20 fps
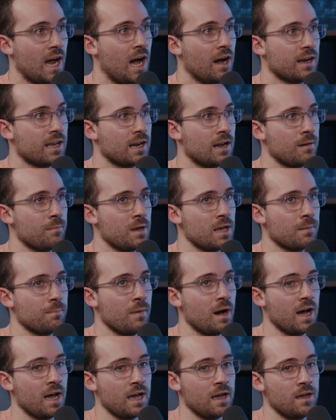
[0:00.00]
How can I make
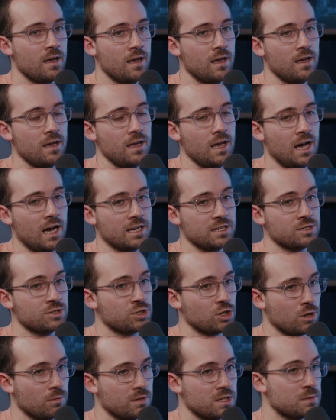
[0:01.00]
my
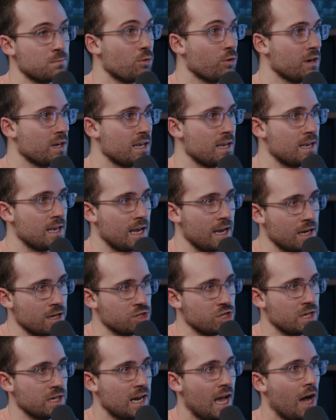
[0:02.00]
sermons more
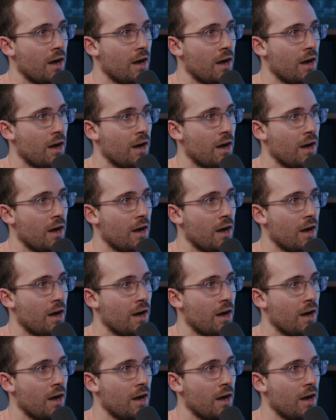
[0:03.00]
engaging?